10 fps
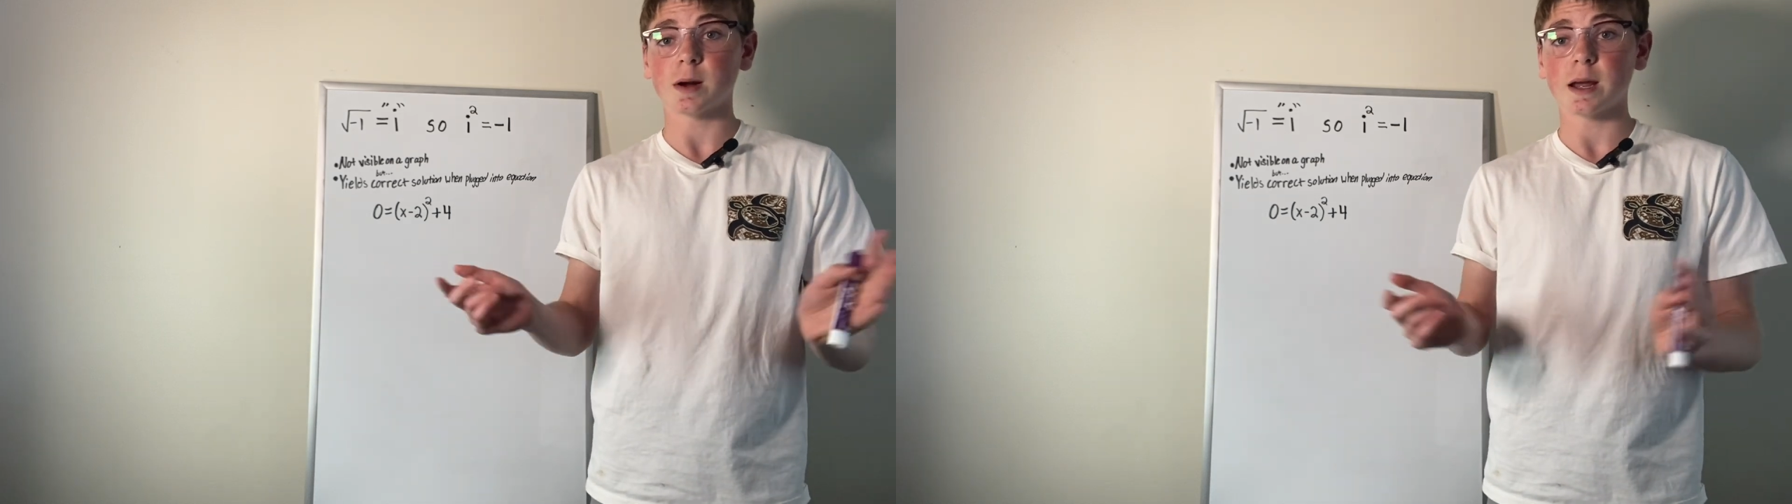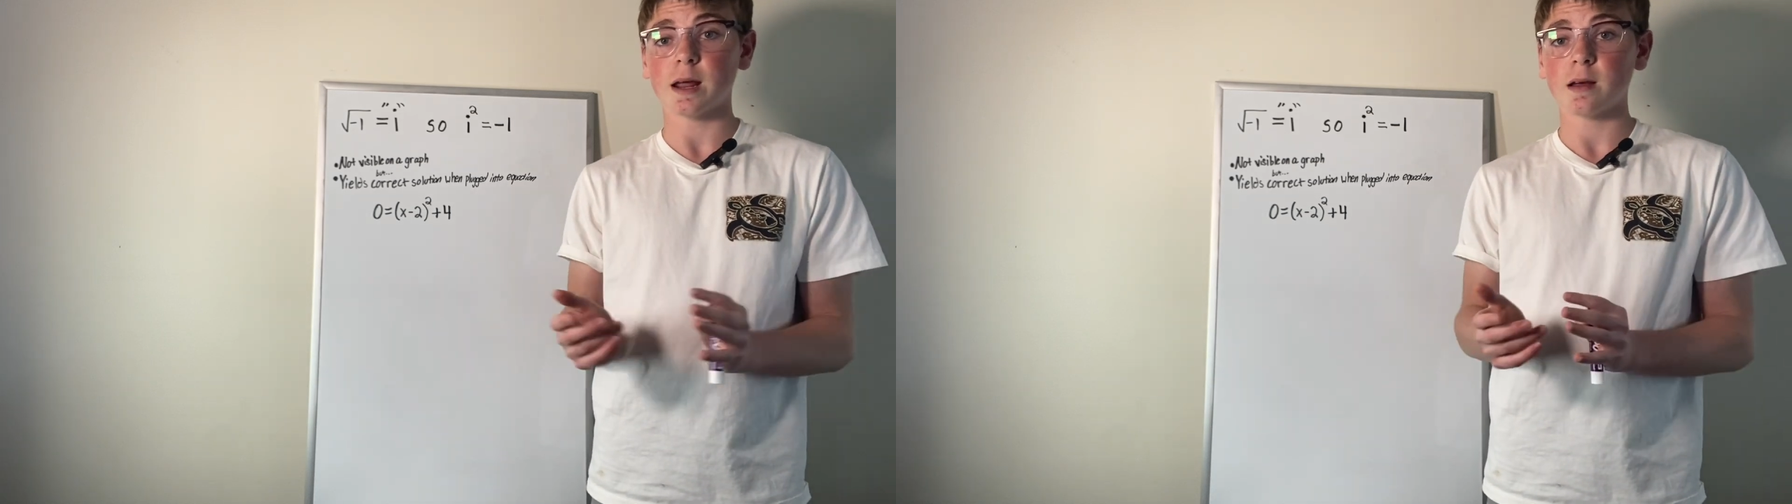
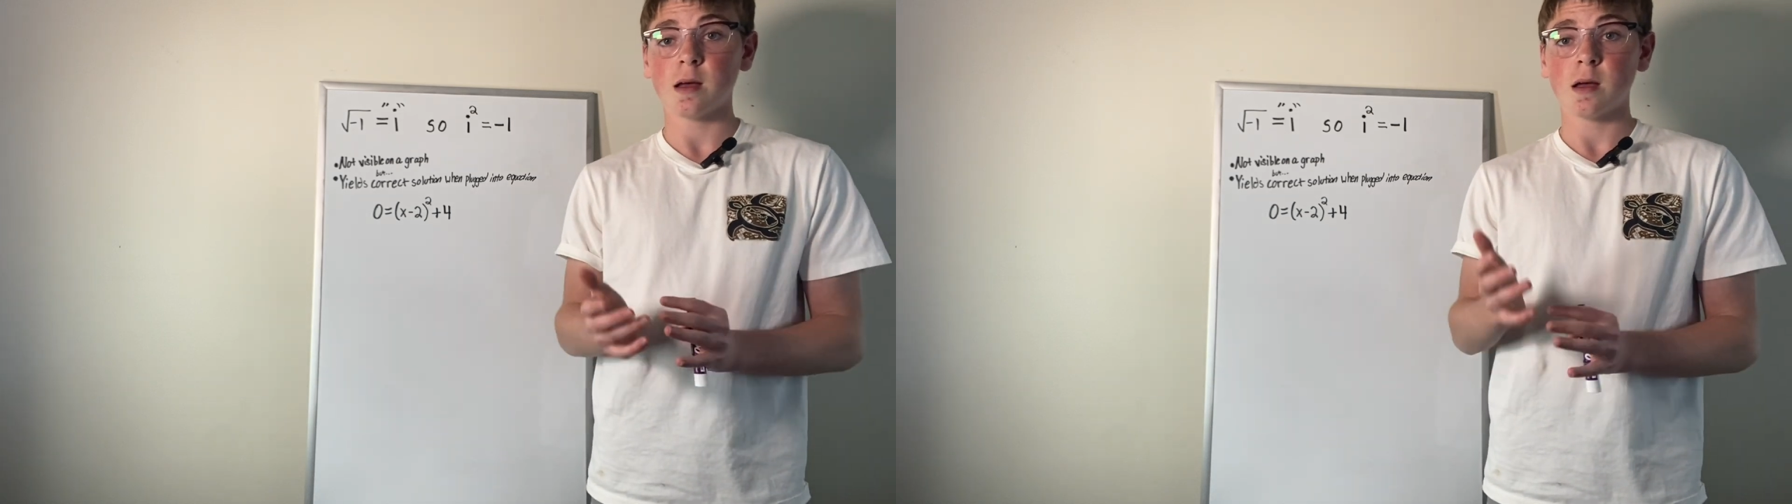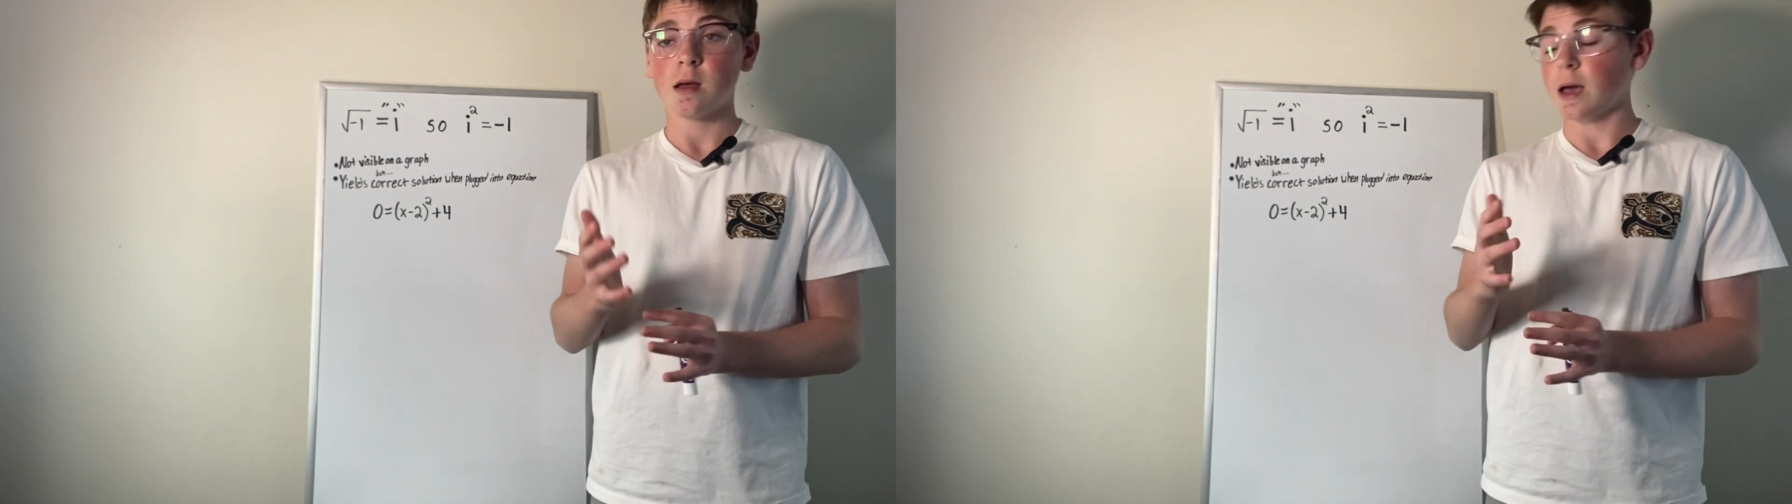It
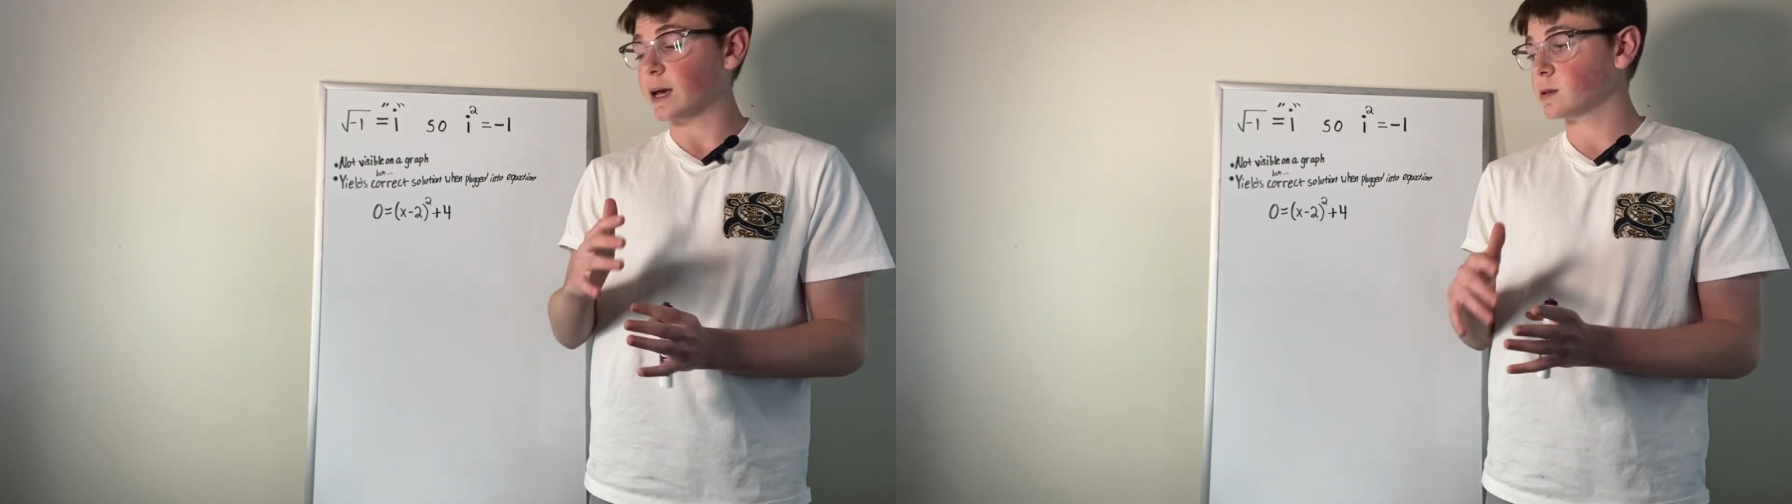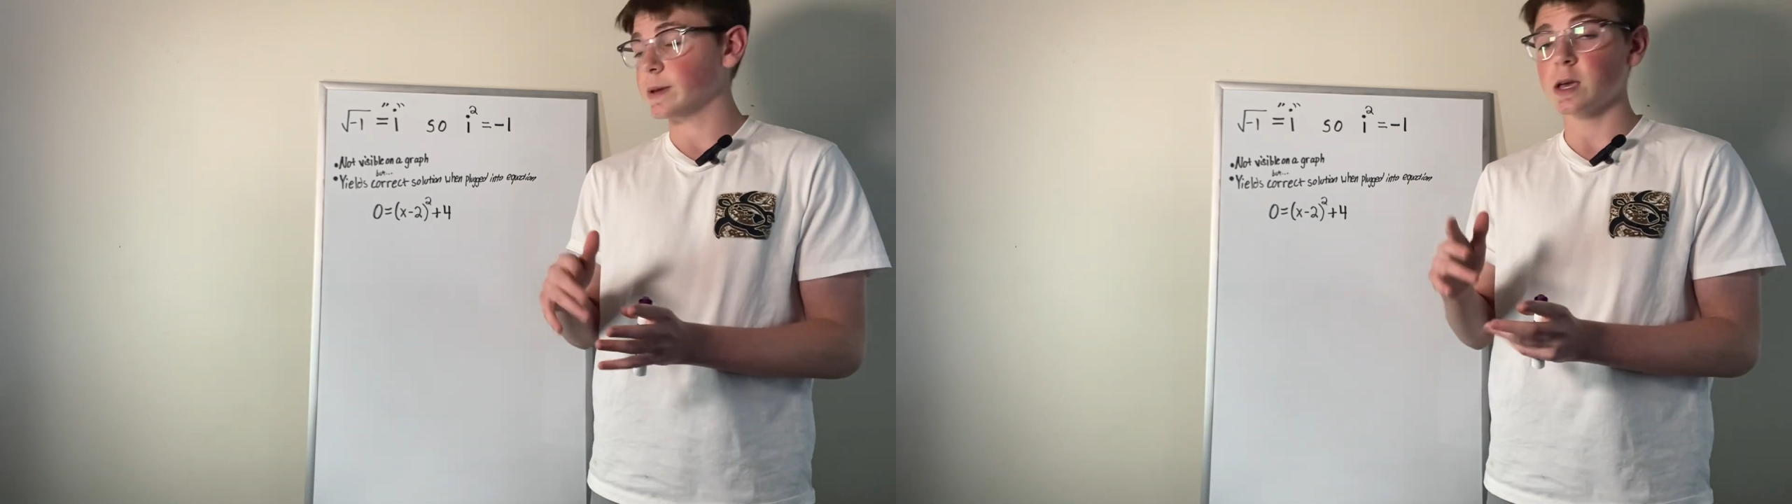
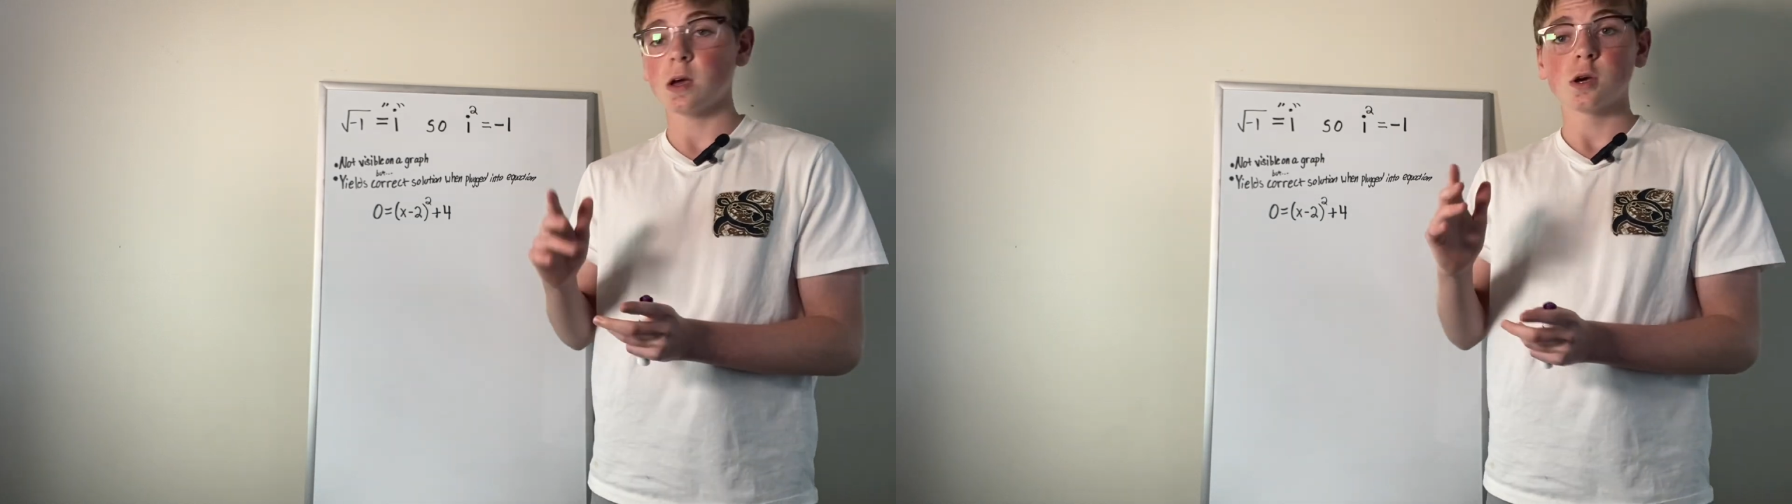has to be